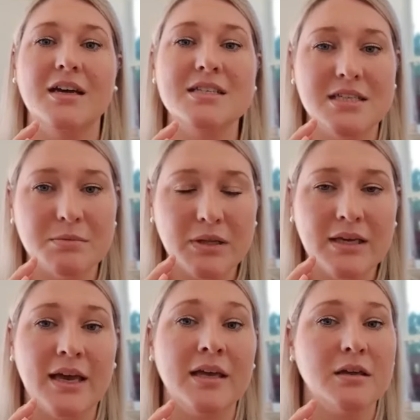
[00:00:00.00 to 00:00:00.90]
I
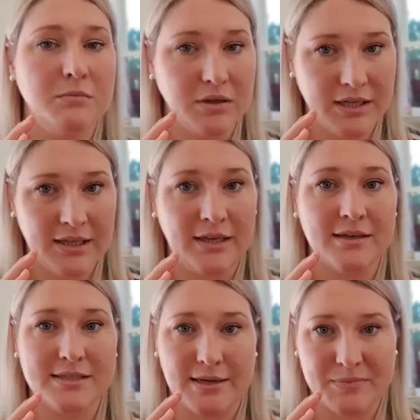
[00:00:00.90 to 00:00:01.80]
deeply and completely
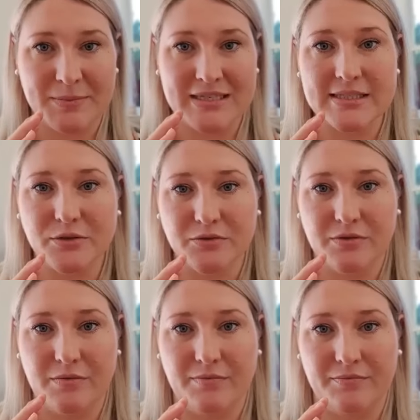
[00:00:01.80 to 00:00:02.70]
accept
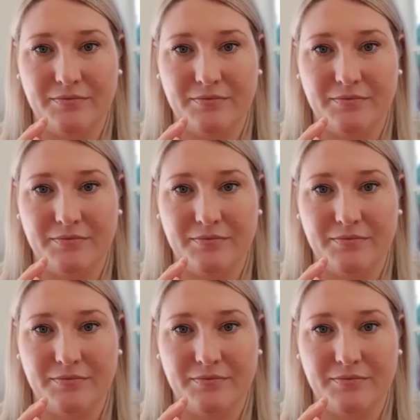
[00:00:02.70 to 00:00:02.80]
myself.